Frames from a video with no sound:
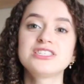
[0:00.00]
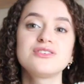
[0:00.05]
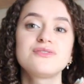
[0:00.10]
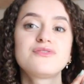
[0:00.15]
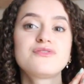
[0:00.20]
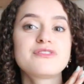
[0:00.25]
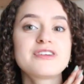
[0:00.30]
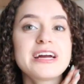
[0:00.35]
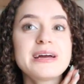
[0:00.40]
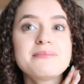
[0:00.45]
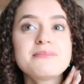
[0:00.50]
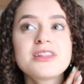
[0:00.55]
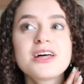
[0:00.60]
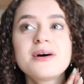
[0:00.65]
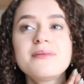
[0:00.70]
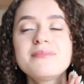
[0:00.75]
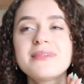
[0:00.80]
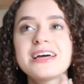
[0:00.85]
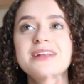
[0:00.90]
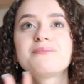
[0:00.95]
to frame
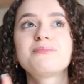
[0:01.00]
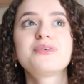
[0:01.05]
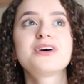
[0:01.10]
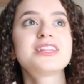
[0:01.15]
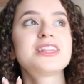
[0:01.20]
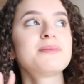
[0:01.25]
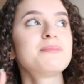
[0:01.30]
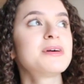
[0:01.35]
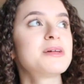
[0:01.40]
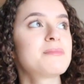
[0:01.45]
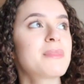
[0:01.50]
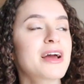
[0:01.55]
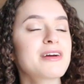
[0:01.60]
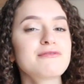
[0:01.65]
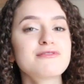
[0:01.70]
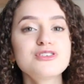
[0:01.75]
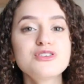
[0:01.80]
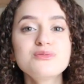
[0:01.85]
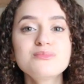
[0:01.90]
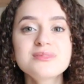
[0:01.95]
them and put them in my
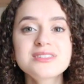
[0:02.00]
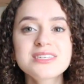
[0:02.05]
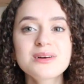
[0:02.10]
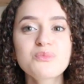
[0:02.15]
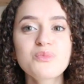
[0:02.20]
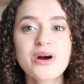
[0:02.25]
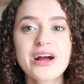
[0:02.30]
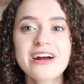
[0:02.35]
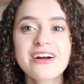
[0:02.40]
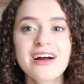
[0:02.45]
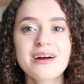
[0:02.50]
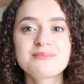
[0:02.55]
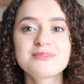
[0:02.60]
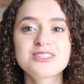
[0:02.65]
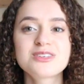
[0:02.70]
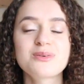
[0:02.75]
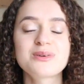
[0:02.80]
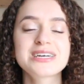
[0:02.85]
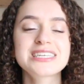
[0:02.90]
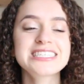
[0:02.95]
room somewhere. I'm
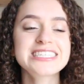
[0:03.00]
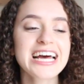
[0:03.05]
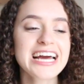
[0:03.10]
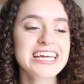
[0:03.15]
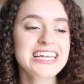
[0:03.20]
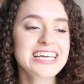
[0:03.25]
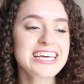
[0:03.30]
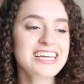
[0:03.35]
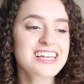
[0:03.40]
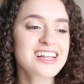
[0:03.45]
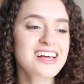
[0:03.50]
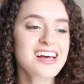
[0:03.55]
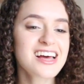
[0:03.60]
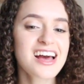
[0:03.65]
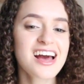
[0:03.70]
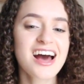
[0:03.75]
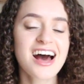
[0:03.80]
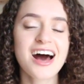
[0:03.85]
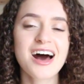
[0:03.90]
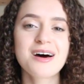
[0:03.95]
so excited.
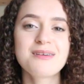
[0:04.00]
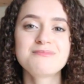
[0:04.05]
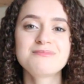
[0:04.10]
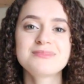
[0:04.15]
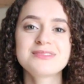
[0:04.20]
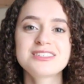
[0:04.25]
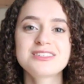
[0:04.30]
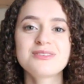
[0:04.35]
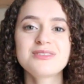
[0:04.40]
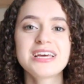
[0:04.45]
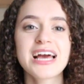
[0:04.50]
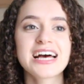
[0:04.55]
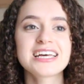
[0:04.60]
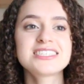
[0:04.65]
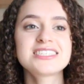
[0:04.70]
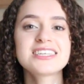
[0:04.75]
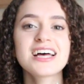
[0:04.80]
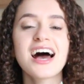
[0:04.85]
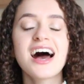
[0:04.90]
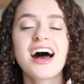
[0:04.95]
So
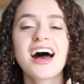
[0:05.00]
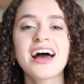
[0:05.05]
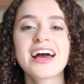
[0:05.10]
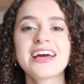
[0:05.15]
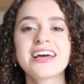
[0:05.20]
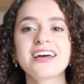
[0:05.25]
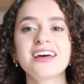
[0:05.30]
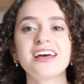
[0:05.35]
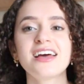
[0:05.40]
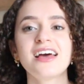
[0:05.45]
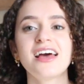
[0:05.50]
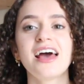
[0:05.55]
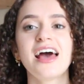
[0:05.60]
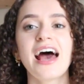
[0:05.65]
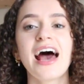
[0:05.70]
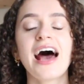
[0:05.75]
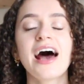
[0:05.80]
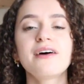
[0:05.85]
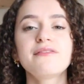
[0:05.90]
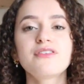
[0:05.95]
yes, I
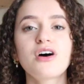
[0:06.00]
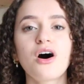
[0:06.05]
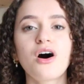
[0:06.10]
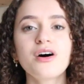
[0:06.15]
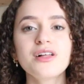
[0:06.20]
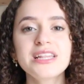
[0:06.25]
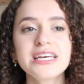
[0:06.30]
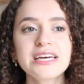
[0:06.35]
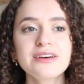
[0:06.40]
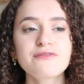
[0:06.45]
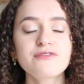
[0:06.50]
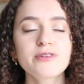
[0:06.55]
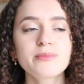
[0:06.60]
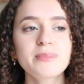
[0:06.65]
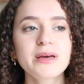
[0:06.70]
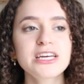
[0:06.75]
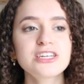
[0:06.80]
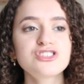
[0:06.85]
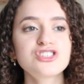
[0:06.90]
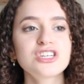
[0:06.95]
have all the
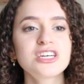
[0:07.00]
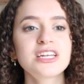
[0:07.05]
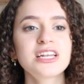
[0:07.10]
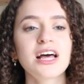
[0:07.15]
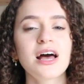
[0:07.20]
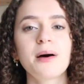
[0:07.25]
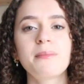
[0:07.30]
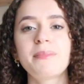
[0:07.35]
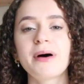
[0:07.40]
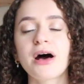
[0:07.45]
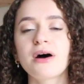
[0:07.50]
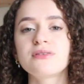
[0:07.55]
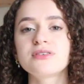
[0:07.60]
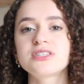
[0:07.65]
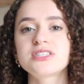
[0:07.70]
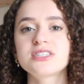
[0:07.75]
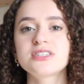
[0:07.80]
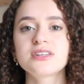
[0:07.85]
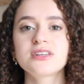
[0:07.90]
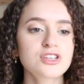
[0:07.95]
information
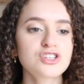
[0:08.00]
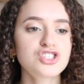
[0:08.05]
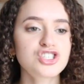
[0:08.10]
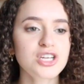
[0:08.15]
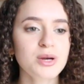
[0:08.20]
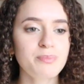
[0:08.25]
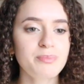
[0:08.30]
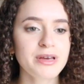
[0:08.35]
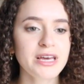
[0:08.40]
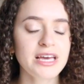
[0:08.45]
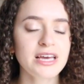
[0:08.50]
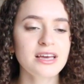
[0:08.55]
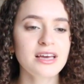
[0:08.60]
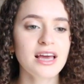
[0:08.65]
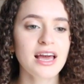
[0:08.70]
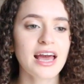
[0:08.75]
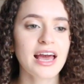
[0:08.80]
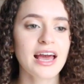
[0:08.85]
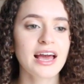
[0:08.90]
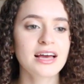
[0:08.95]
about
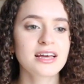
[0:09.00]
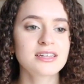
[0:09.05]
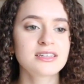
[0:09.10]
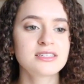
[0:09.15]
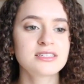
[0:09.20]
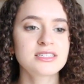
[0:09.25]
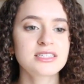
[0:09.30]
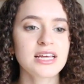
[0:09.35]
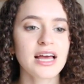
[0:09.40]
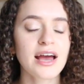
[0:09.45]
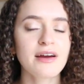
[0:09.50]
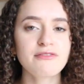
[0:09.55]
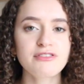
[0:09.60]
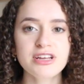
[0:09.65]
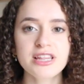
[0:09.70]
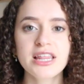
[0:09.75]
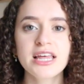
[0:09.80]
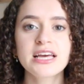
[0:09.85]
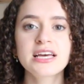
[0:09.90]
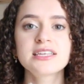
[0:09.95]
shipping and
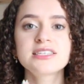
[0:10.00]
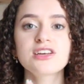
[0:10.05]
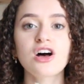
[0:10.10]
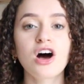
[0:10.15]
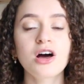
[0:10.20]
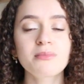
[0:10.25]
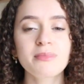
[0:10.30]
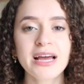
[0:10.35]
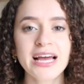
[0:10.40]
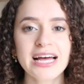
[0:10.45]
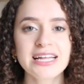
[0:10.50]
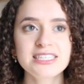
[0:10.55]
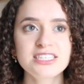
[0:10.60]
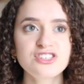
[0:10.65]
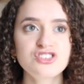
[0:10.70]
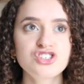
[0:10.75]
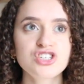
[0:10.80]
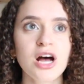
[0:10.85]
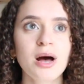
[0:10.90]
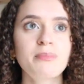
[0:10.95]
everything is on my
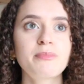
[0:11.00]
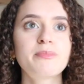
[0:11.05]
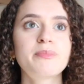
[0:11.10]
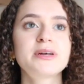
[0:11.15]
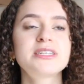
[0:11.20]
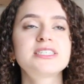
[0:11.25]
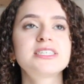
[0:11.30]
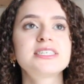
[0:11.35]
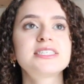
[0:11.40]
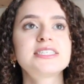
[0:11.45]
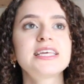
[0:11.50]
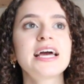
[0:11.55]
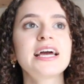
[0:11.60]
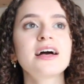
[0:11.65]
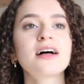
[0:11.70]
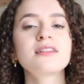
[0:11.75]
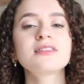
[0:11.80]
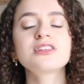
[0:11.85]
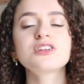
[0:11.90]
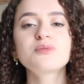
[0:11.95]
Etsy shop, but to say
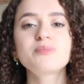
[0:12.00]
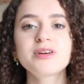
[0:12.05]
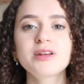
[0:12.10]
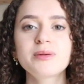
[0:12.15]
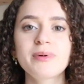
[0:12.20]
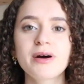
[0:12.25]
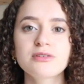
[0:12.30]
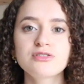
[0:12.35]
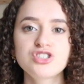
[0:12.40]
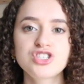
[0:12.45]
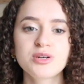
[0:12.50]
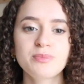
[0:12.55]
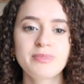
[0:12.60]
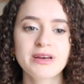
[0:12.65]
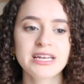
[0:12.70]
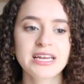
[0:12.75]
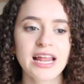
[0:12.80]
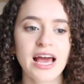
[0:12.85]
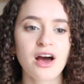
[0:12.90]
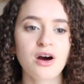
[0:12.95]
a little bit about
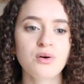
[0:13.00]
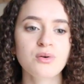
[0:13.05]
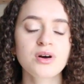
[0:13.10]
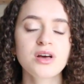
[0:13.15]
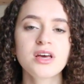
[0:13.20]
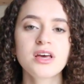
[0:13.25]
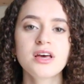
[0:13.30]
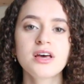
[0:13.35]
shipping now,